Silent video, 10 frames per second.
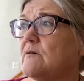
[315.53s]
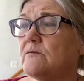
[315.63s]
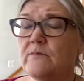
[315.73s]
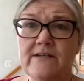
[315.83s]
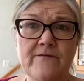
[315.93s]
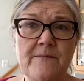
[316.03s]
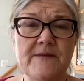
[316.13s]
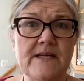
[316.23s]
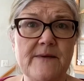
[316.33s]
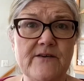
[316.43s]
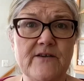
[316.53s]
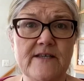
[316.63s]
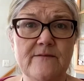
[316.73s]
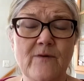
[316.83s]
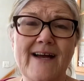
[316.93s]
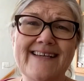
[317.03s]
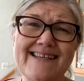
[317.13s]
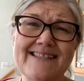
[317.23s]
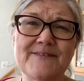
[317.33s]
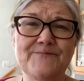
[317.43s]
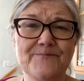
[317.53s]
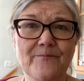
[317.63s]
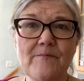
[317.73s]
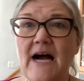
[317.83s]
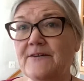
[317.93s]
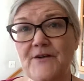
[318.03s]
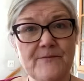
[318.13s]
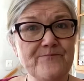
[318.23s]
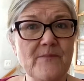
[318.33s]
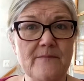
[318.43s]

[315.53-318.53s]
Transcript: Whatever I'm thinking about cooking. Well, I guess, I don't know.